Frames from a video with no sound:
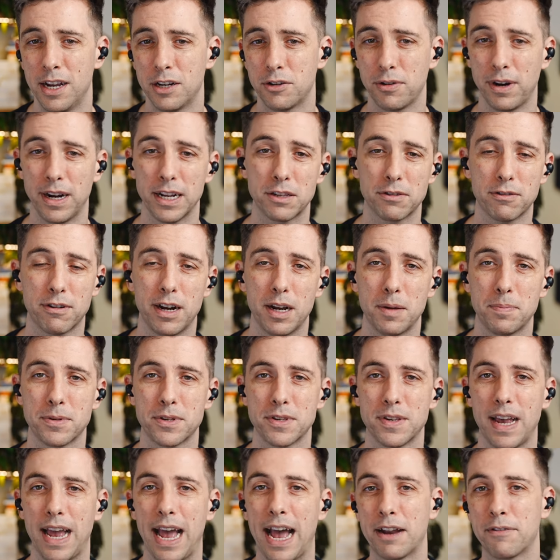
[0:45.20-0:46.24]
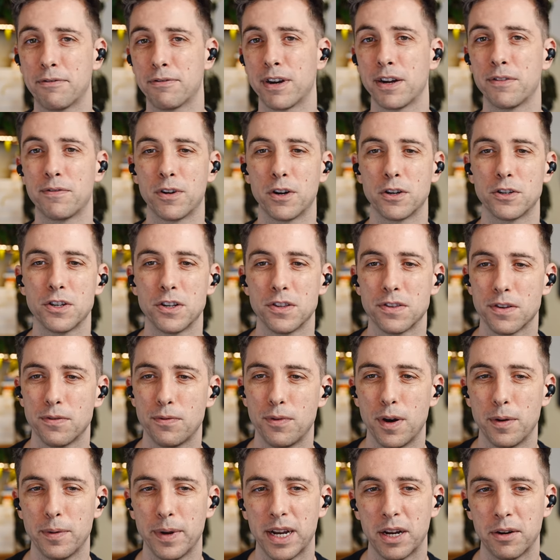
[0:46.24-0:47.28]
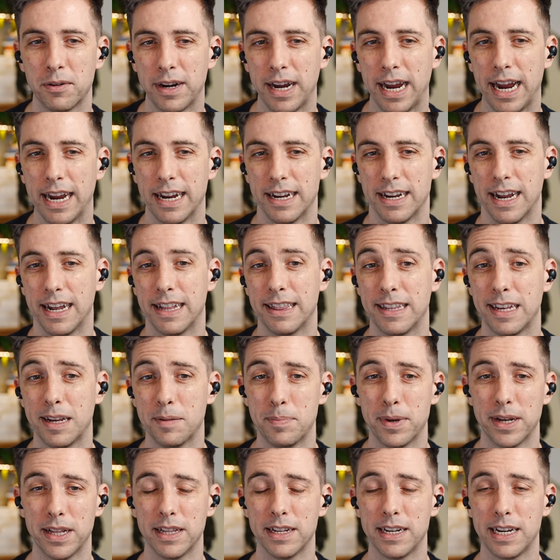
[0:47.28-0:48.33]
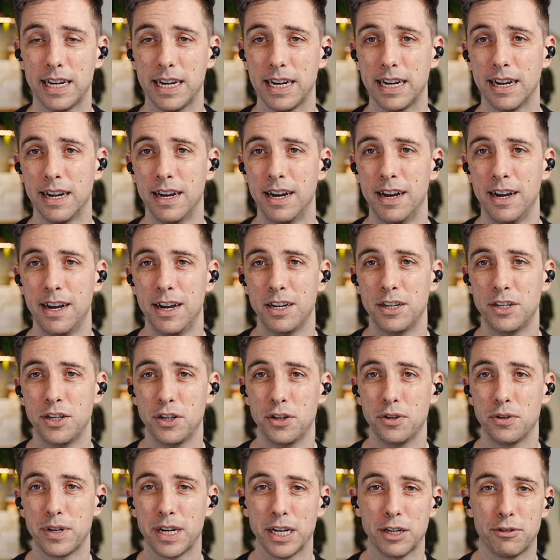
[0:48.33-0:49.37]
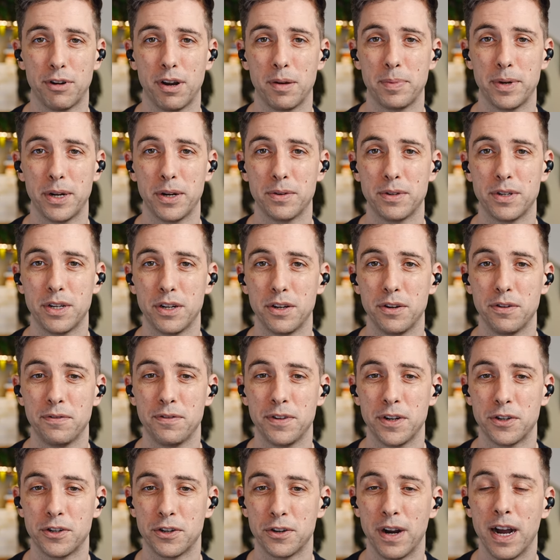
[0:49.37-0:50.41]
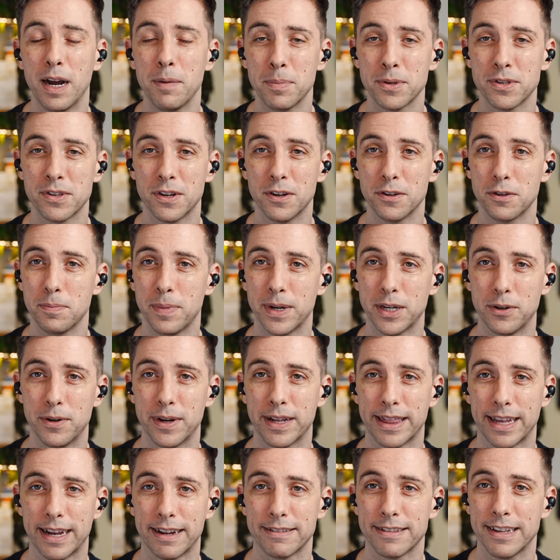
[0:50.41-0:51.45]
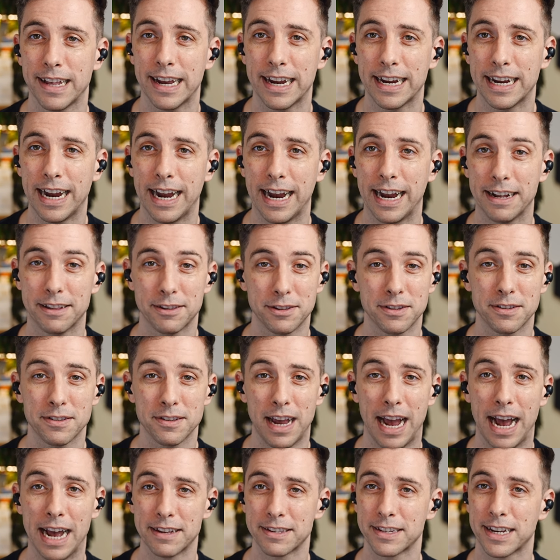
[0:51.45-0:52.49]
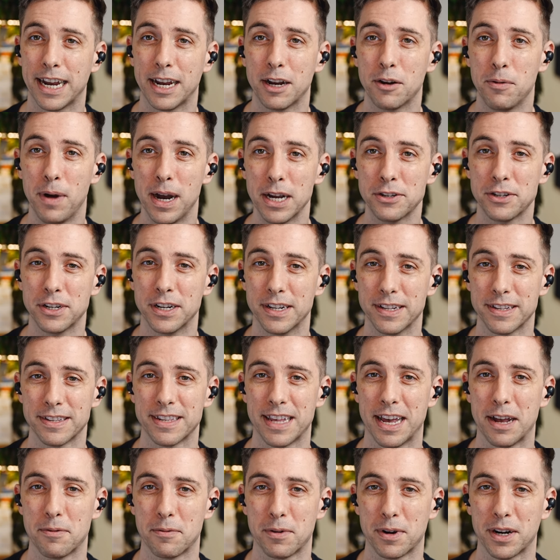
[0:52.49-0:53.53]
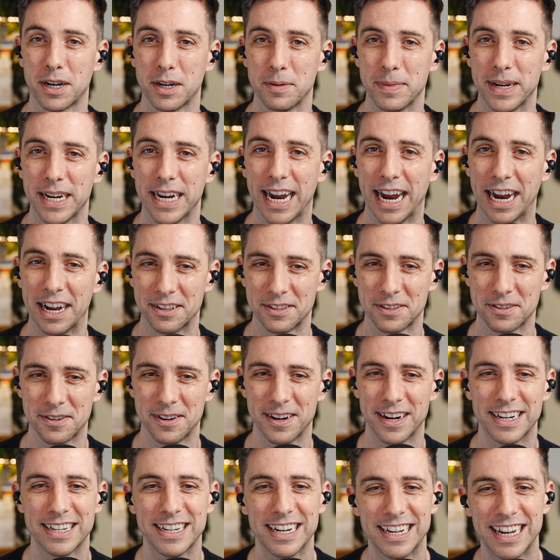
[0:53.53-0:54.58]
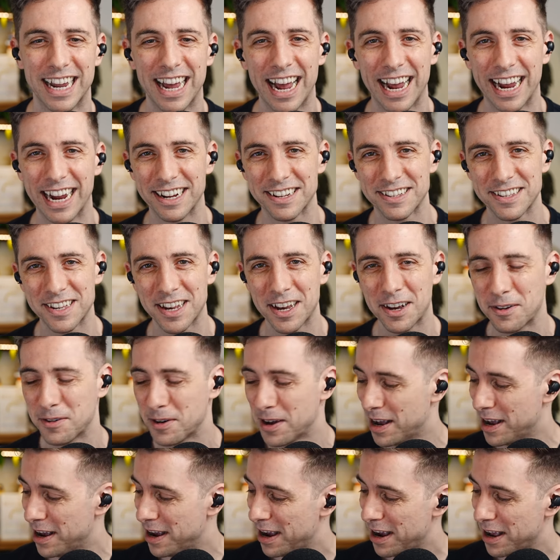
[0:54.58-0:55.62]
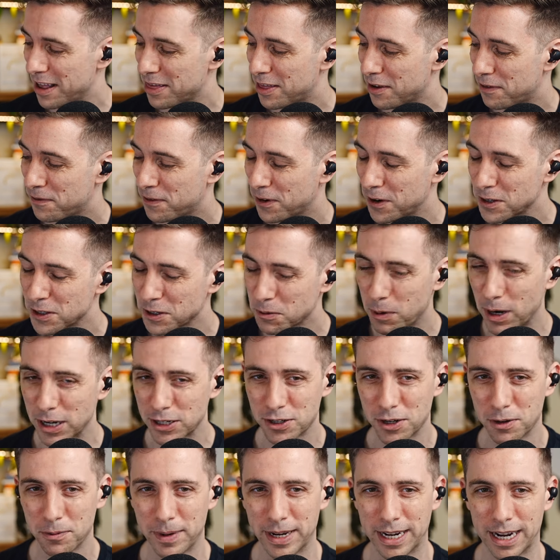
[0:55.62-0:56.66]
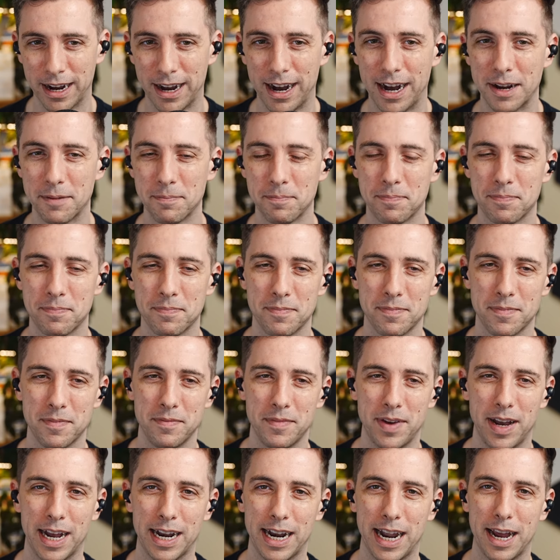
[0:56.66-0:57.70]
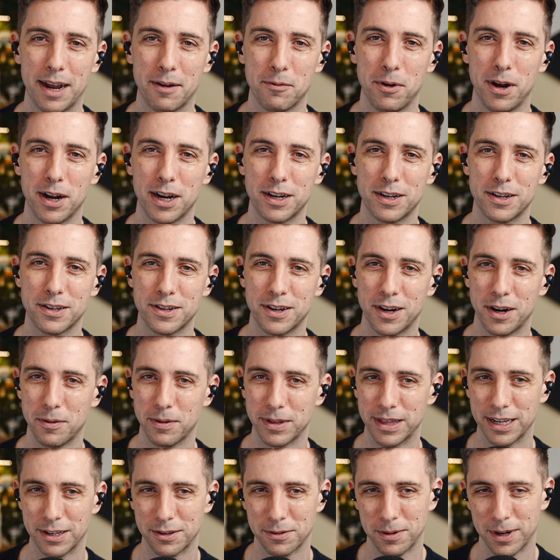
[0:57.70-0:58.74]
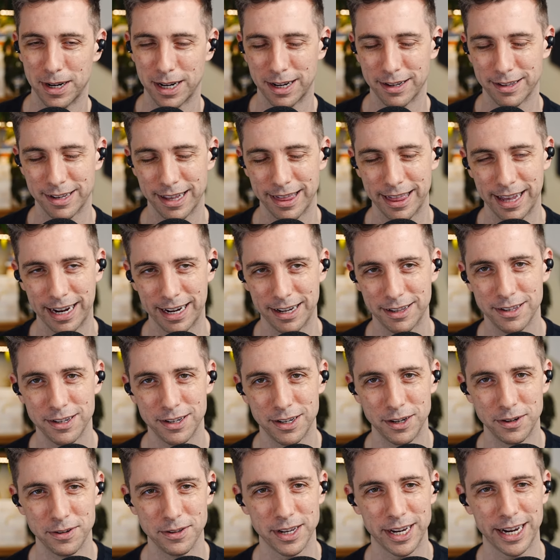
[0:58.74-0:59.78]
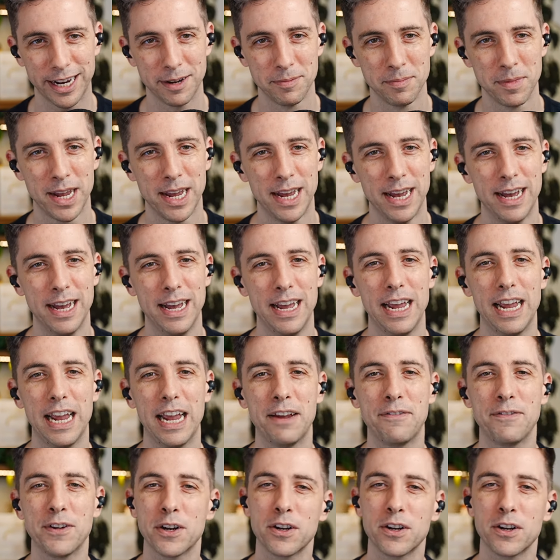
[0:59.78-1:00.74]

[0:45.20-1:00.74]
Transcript: transcripts, ad free versions of what we create, and the ability to contribute to future episodes by doing things like asking questions that we're going to be answering today. So, the first question we got and I wanted to start with this one because I think it's a doozy. If